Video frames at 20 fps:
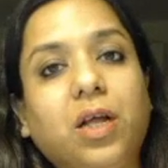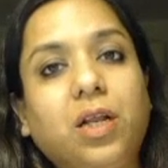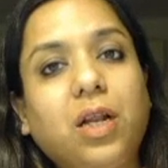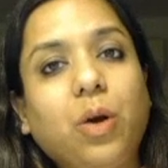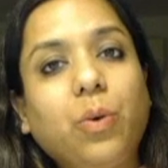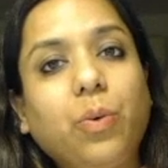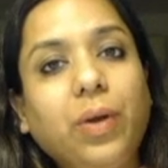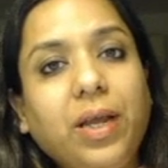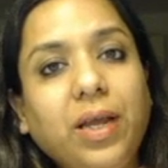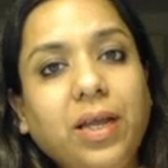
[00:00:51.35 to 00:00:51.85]

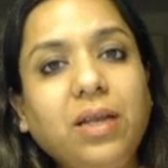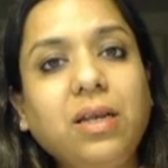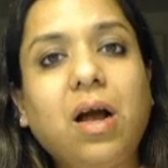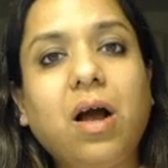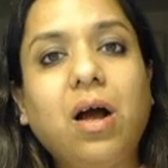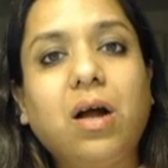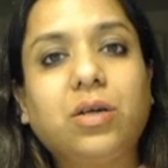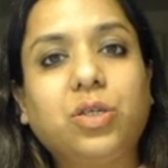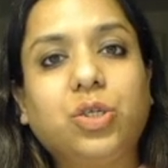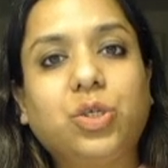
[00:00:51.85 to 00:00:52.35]
Now
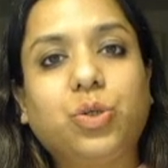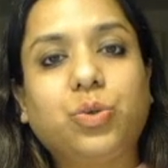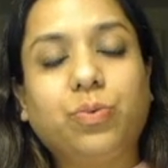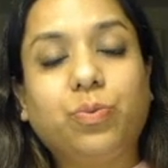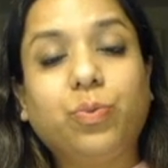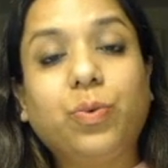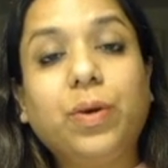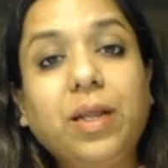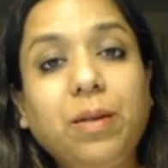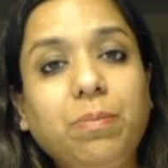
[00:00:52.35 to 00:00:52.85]

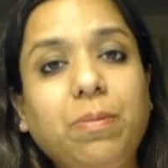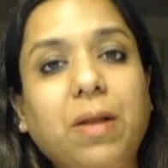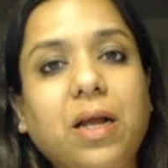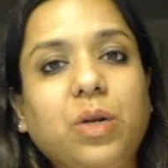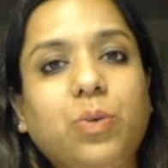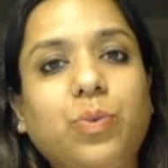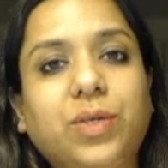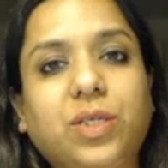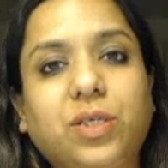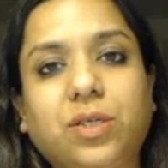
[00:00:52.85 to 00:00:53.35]
in
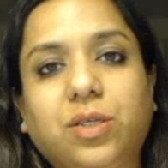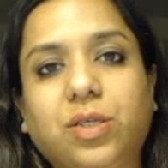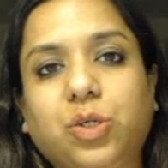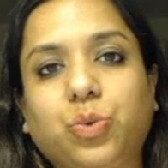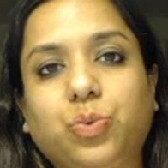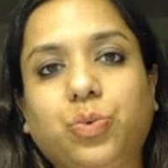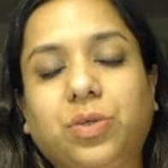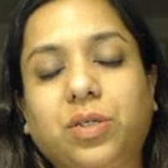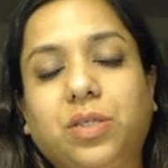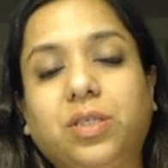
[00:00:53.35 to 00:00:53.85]
blood vessel
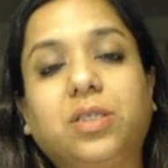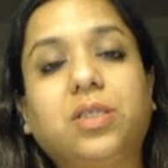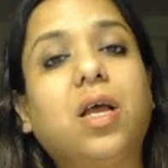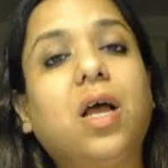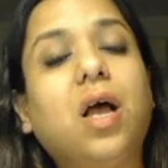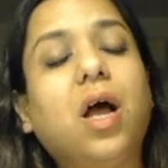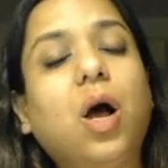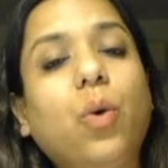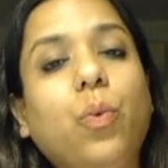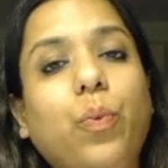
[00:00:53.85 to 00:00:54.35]
students,
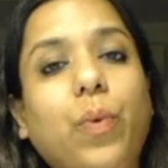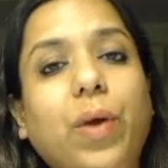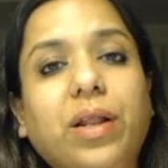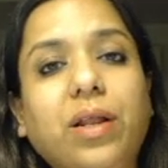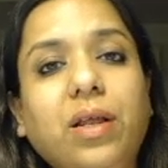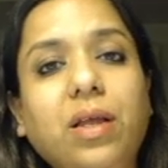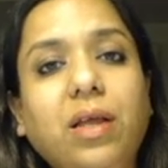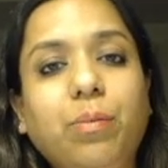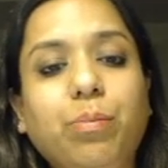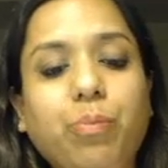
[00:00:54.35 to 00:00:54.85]
a
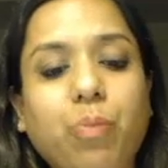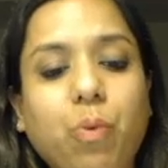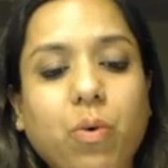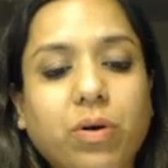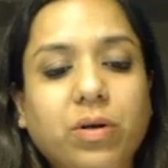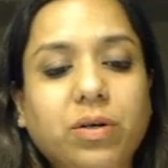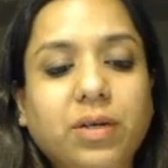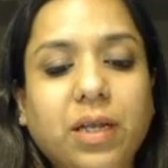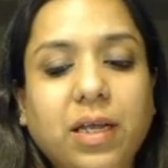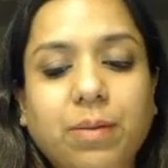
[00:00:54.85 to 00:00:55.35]
very
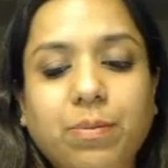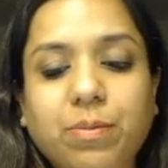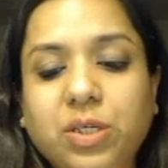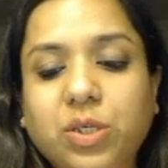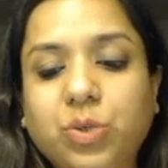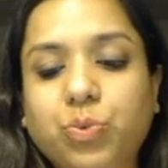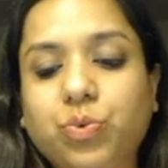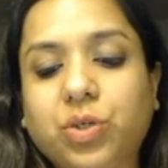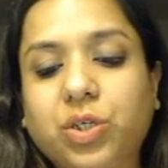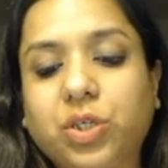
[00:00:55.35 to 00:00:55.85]
important
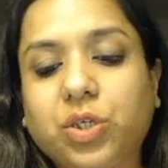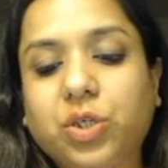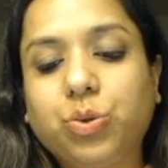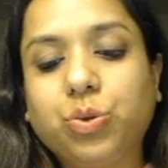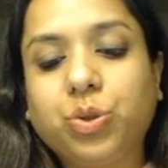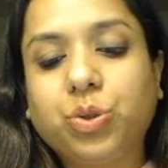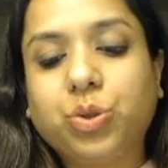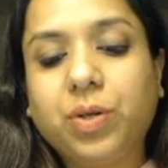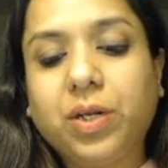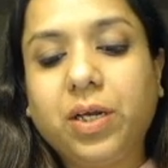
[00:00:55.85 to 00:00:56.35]
image which is
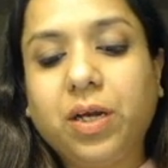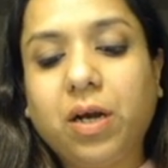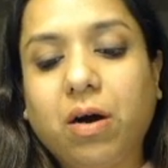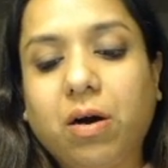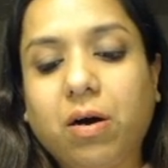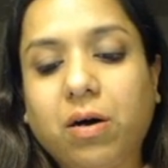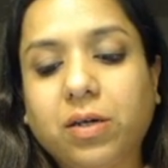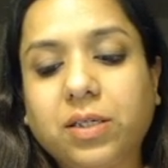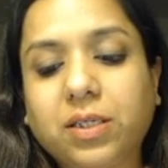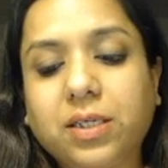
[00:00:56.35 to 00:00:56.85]
usually
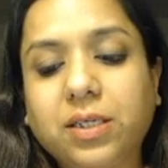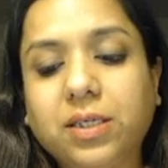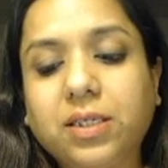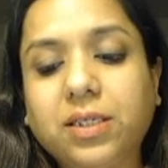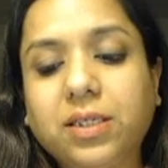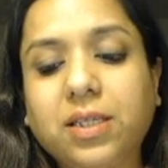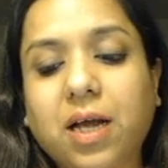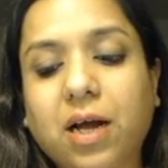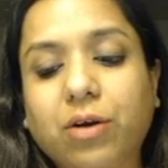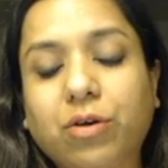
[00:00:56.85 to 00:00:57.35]
asked
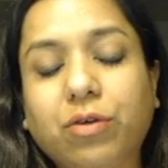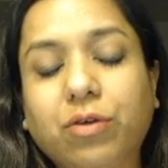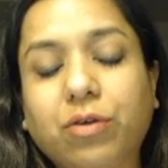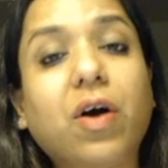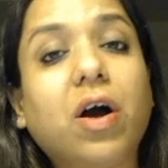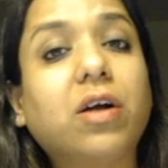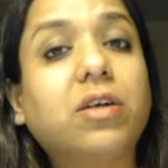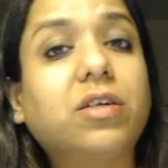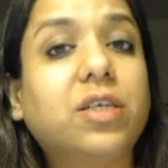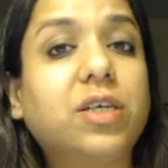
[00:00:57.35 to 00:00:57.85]
is that of
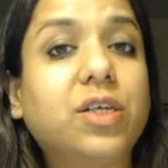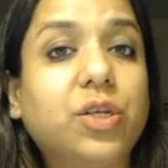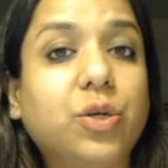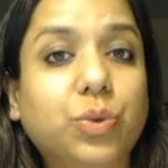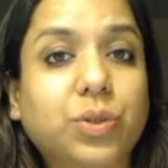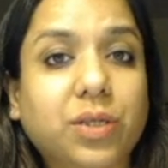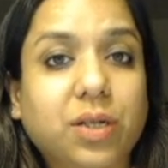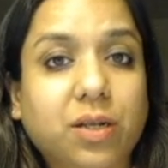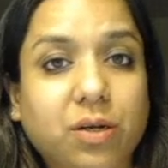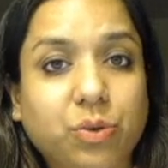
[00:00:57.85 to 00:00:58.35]

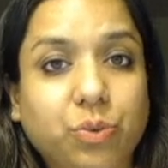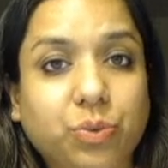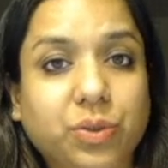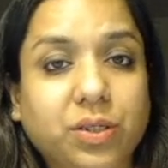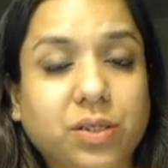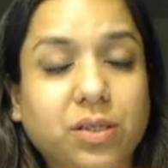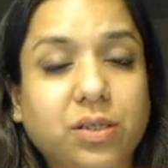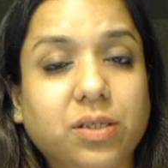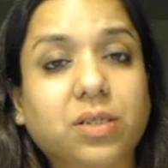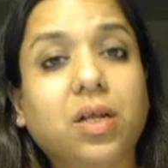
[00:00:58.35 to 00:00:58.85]

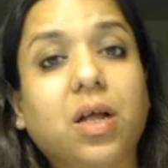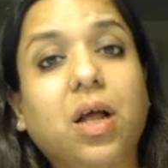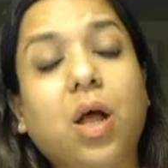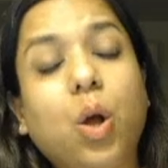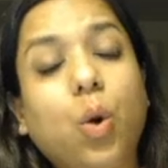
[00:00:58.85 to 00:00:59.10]
arteriosclerosis.